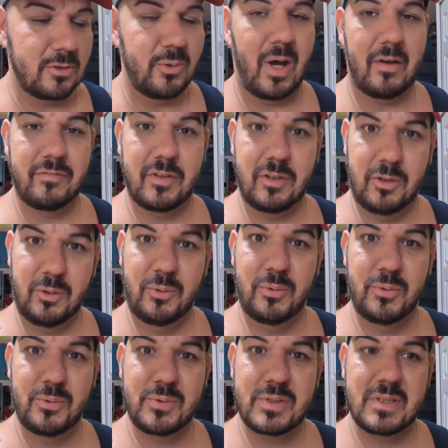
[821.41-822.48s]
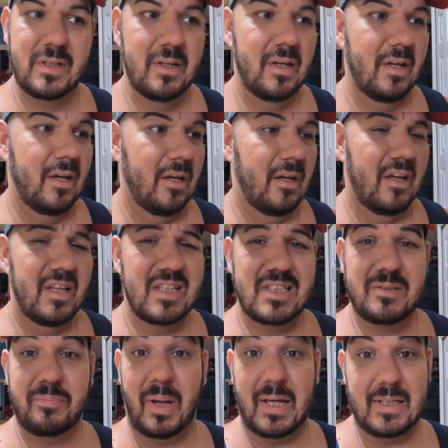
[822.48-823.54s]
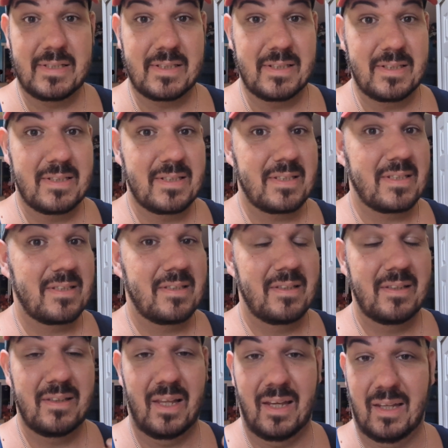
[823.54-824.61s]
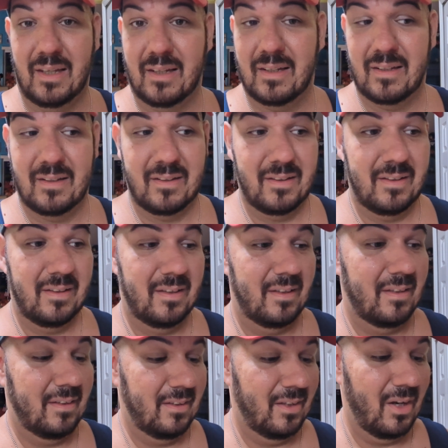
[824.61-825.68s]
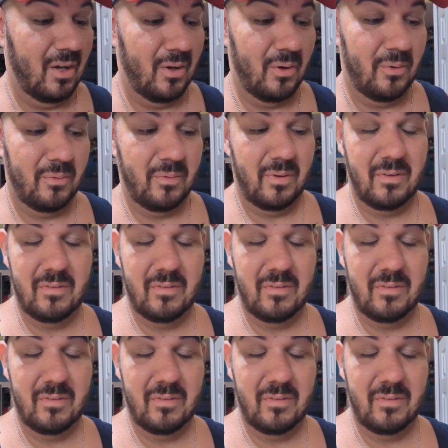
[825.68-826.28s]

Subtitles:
You have to use spices like, you know,